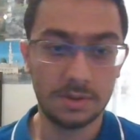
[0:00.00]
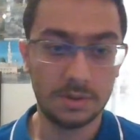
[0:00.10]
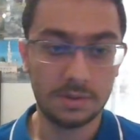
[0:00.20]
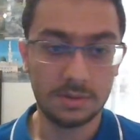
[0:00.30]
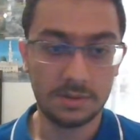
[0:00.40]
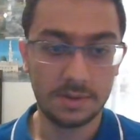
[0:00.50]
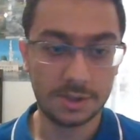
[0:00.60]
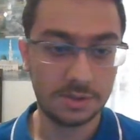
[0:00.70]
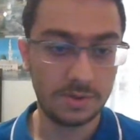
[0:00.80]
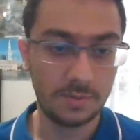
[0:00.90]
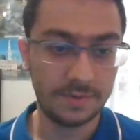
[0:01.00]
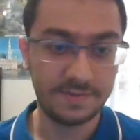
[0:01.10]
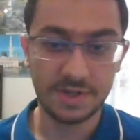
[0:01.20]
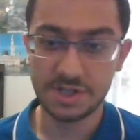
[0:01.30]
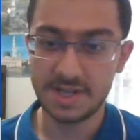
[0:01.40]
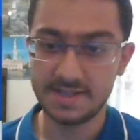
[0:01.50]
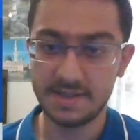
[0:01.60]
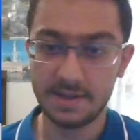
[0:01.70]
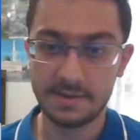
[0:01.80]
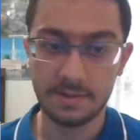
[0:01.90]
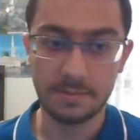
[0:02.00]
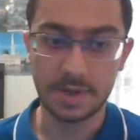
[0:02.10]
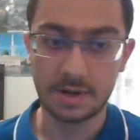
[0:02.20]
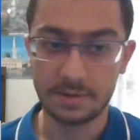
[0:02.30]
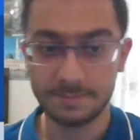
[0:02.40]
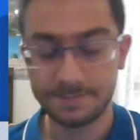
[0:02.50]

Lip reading: The sooner we're finished testing it, the better.